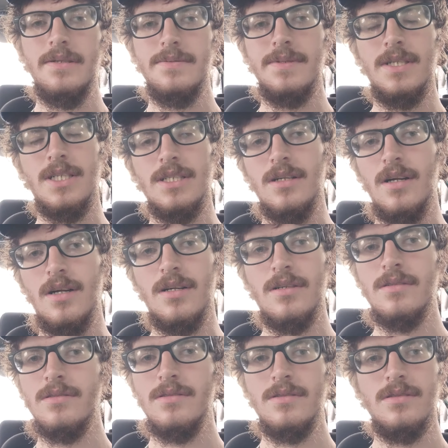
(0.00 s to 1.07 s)
me is because of
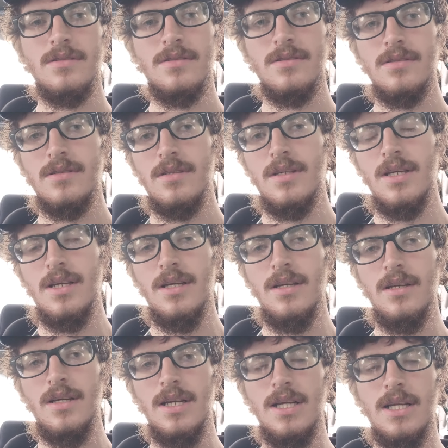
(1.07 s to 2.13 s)
her.
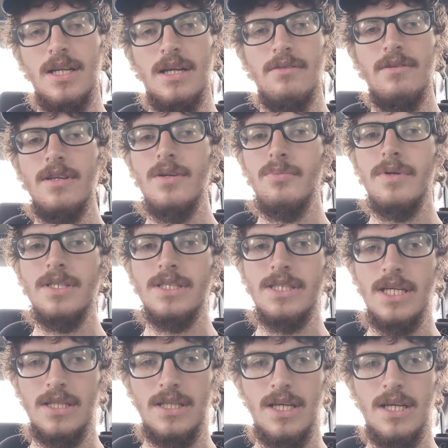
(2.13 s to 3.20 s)
And I really
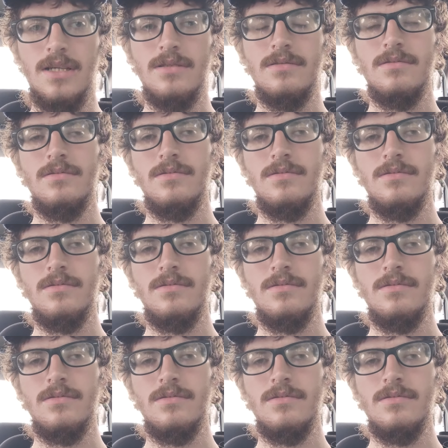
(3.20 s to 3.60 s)
appreciate that.